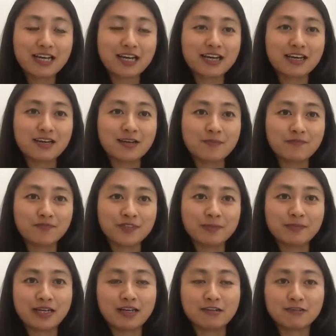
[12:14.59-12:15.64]

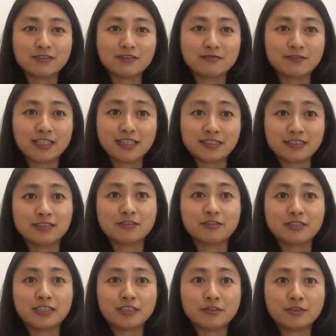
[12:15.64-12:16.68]
about VAT
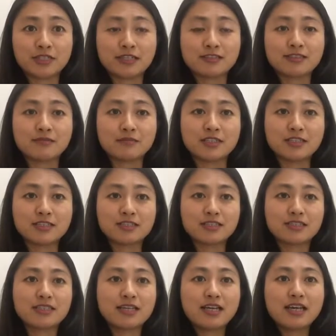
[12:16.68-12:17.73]
to EU customers.